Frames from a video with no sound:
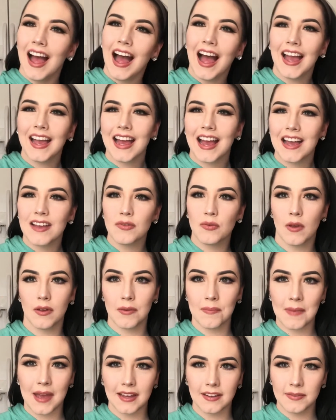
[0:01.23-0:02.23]
Hi guys,
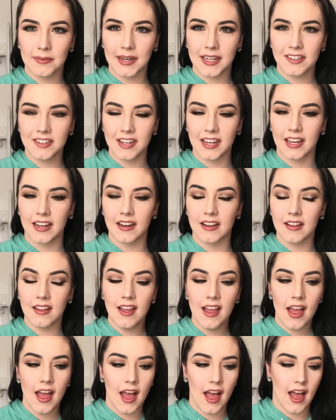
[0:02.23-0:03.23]
welcome back to my channel.
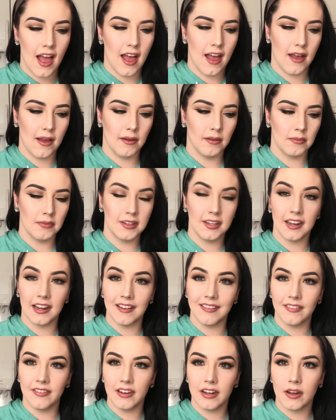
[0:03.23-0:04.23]

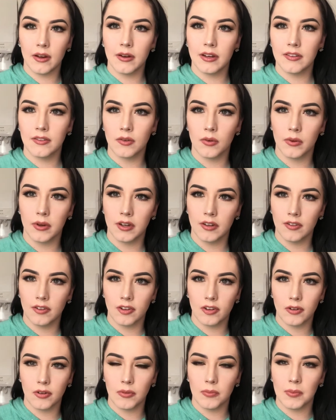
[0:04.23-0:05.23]
Today's video is going
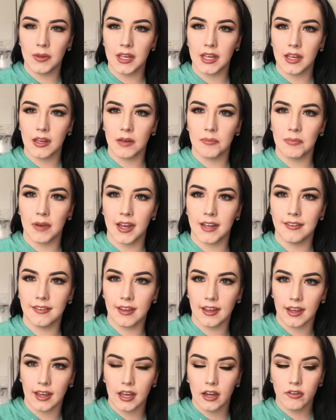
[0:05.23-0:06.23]
to be my
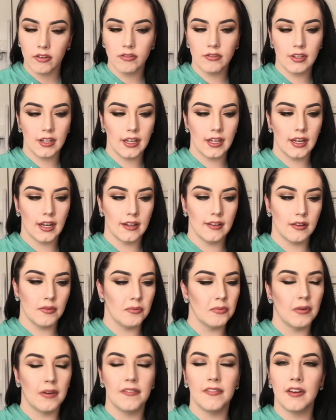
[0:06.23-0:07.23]
skincare routine and some of
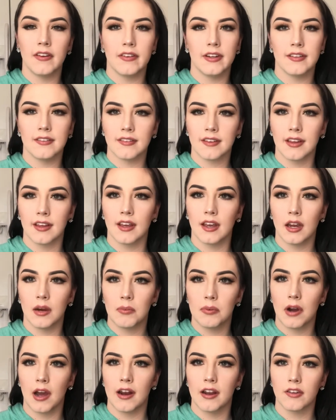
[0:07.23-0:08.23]
my favorite skincare
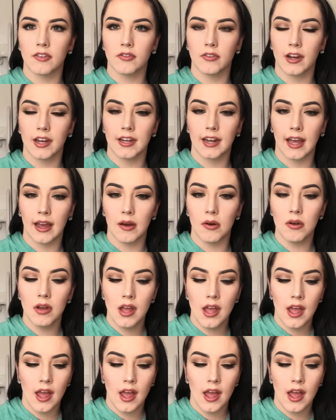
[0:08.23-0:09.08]
products right now.